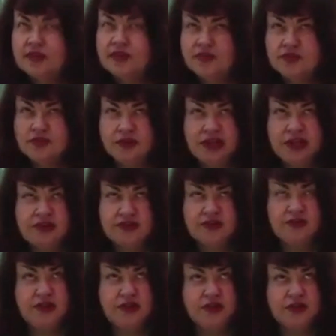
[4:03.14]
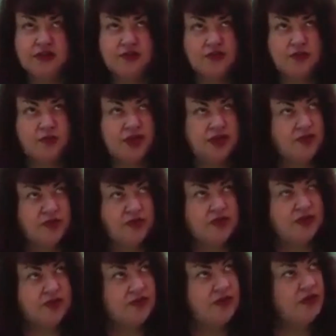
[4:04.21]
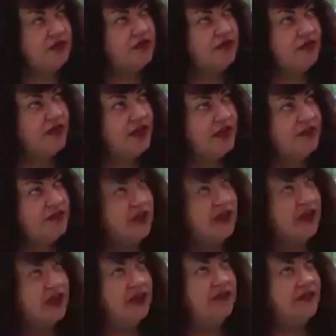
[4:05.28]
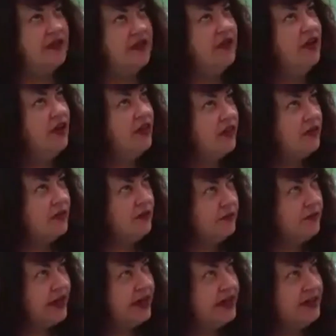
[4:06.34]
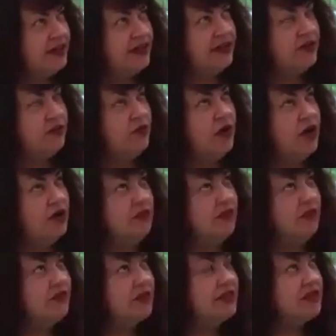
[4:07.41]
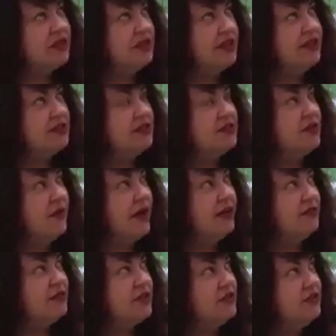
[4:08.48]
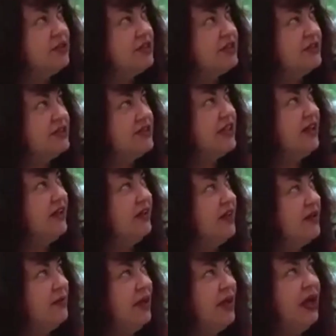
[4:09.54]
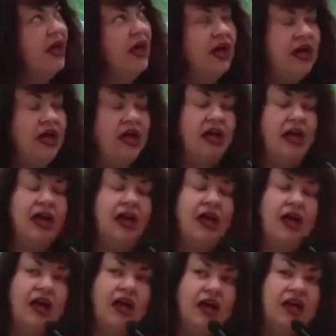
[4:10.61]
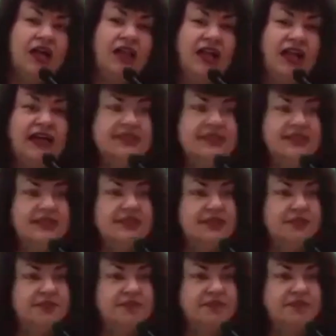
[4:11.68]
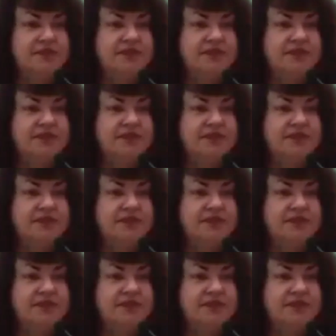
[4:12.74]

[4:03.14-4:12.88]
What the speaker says: Strains ears, minister sees if they say anything. They're afraid to get it wrong, Reverend Denise, so why don't you just tell them? Classism.